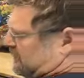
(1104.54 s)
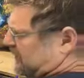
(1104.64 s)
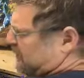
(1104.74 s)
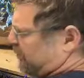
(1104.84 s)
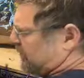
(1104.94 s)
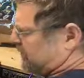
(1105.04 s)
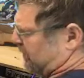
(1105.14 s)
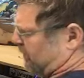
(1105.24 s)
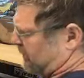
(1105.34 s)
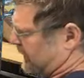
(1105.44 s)
Clean it pretty
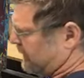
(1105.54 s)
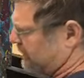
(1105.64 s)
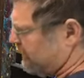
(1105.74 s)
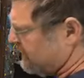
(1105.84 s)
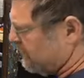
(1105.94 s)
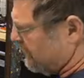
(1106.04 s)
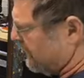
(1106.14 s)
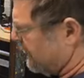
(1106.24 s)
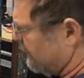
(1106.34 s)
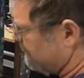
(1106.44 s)
good, okay?
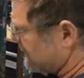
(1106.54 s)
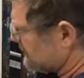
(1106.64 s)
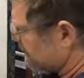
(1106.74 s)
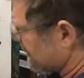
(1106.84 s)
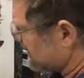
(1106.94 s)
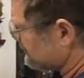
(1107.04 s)
Because we're going to